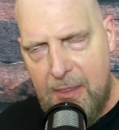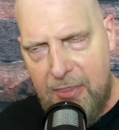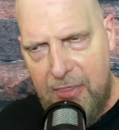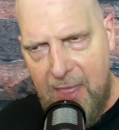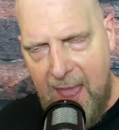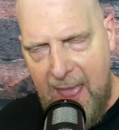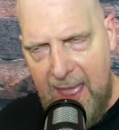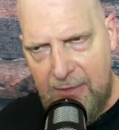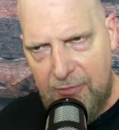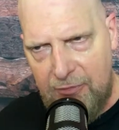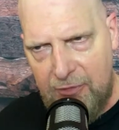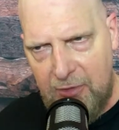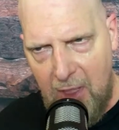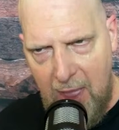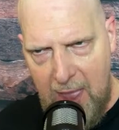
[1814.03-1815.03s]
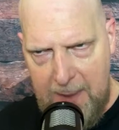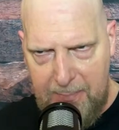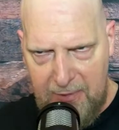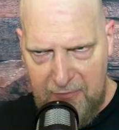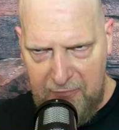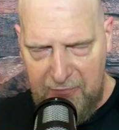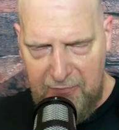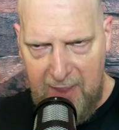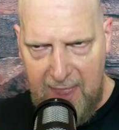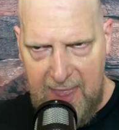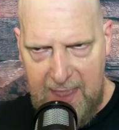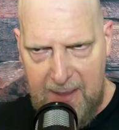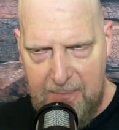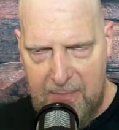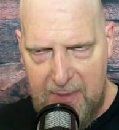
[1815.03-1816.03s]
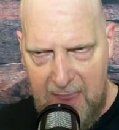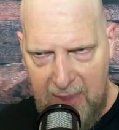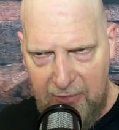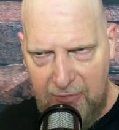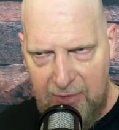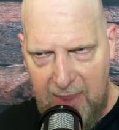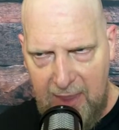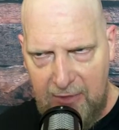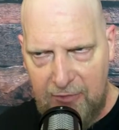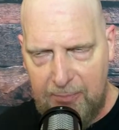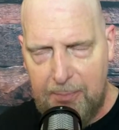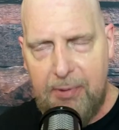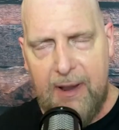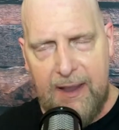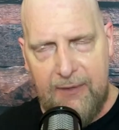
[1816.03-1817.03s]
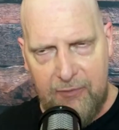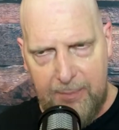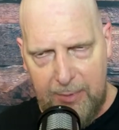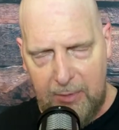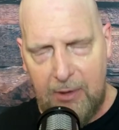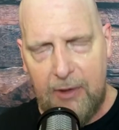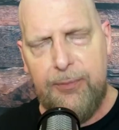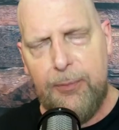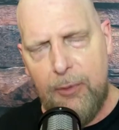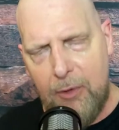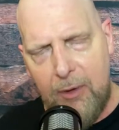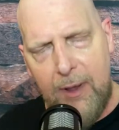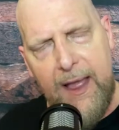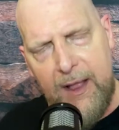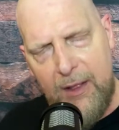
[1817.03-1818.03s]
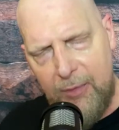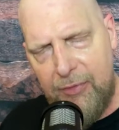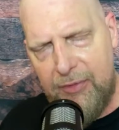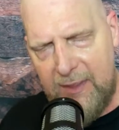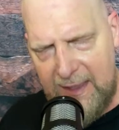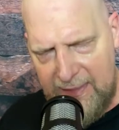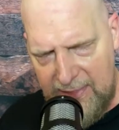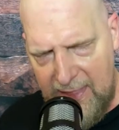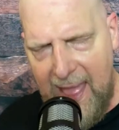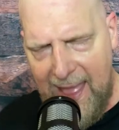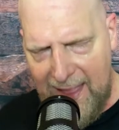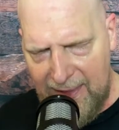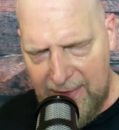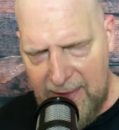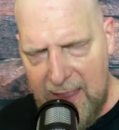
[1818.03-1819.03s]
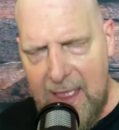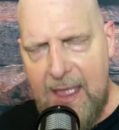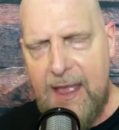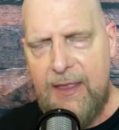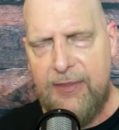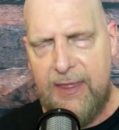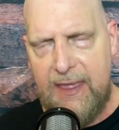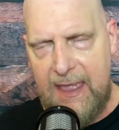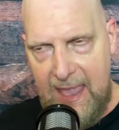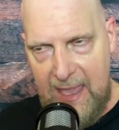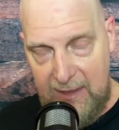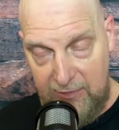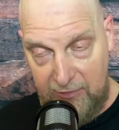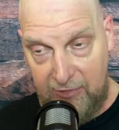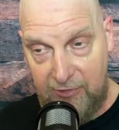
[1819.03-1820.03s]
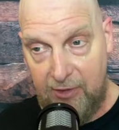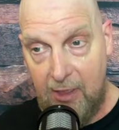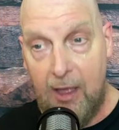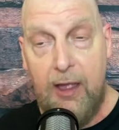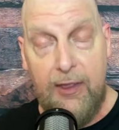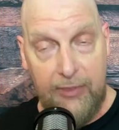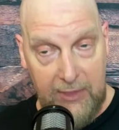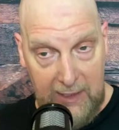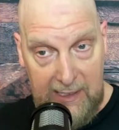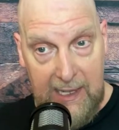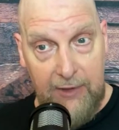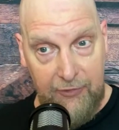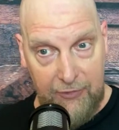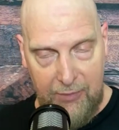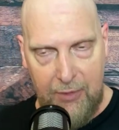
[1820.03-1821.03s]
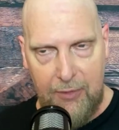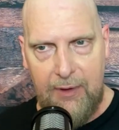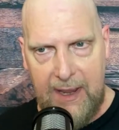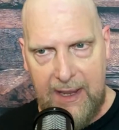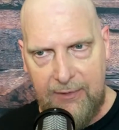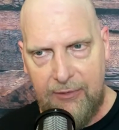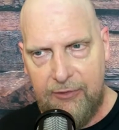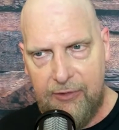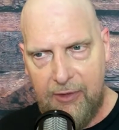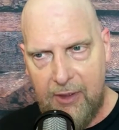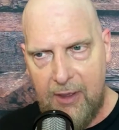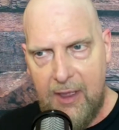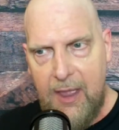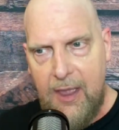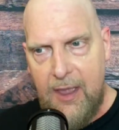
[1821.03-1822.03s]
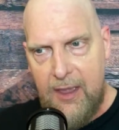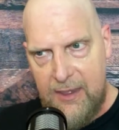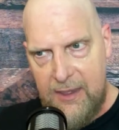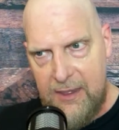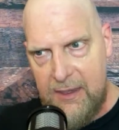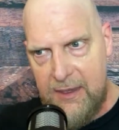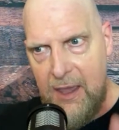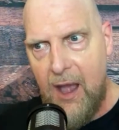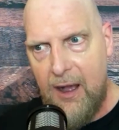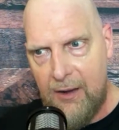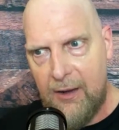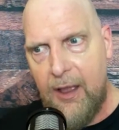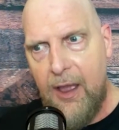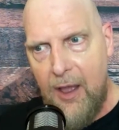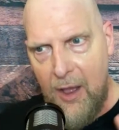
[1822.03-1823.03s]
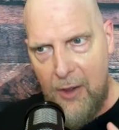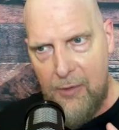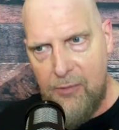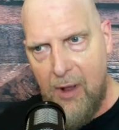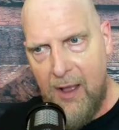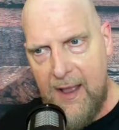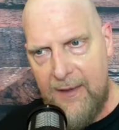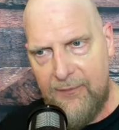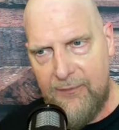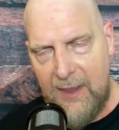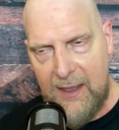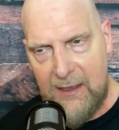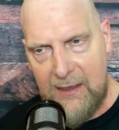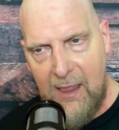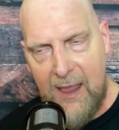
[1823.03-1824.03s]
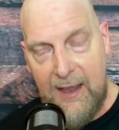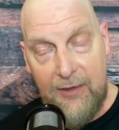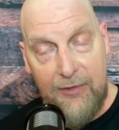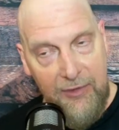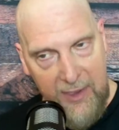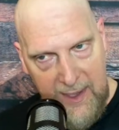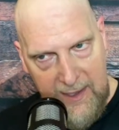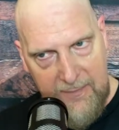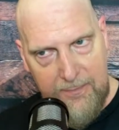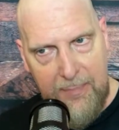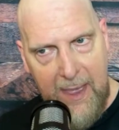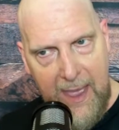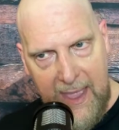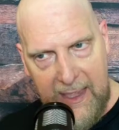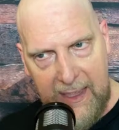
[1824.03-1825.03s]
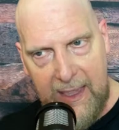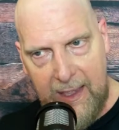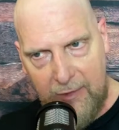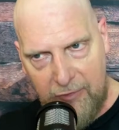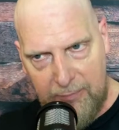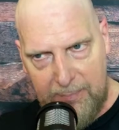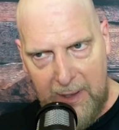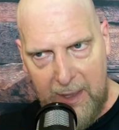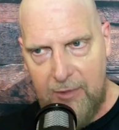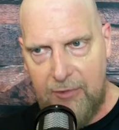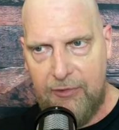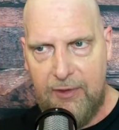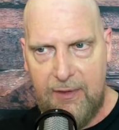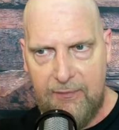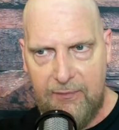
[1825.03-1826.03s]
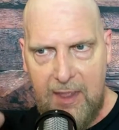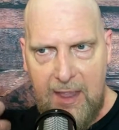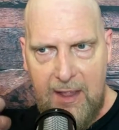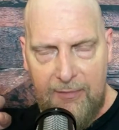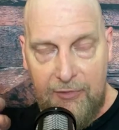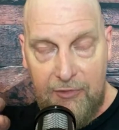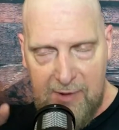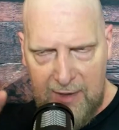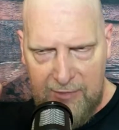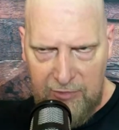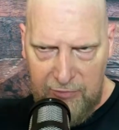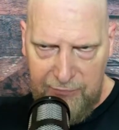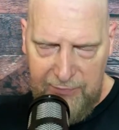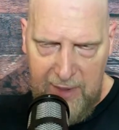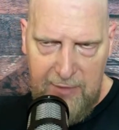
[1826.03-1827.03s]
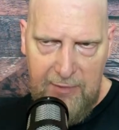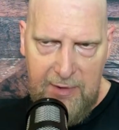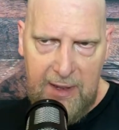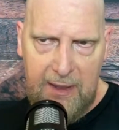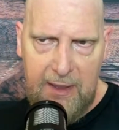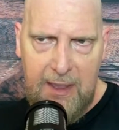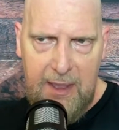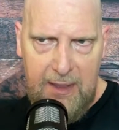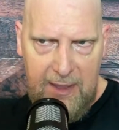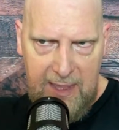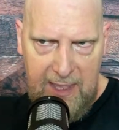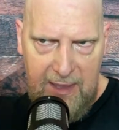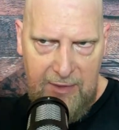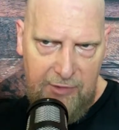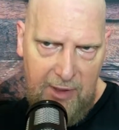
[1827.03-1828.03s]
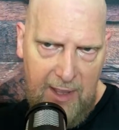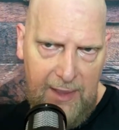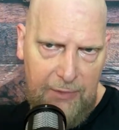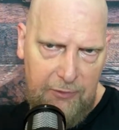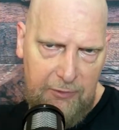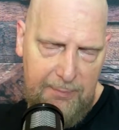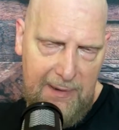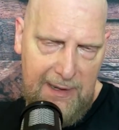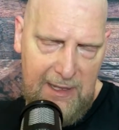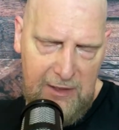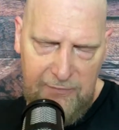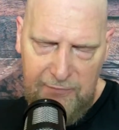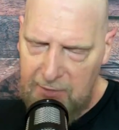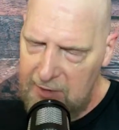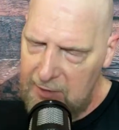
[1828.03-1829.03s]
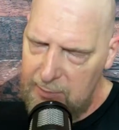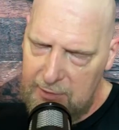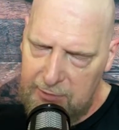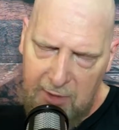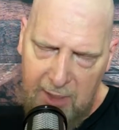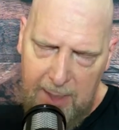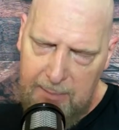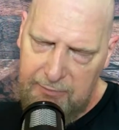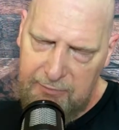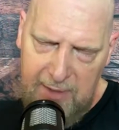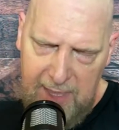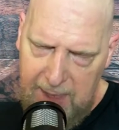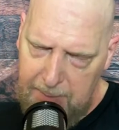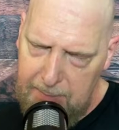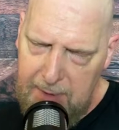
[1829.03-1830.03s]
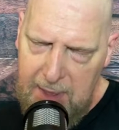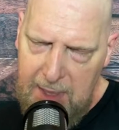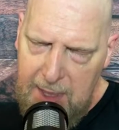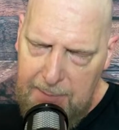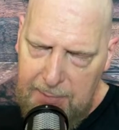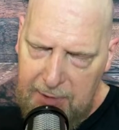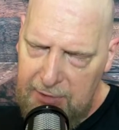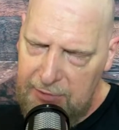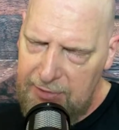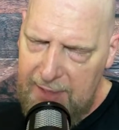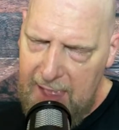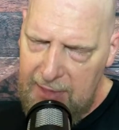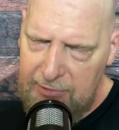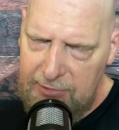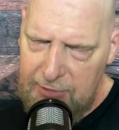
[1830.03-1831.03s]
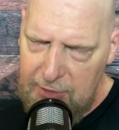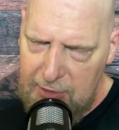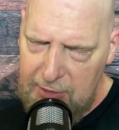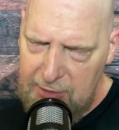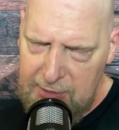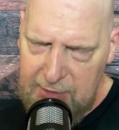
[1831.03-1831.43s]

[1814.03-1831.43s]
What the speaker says: That type of fame is preferable. It's more healthy than the the literal young, arriving, 19, bang, explosive, stratospheric, here's your 100 million follower type fame, because that's not,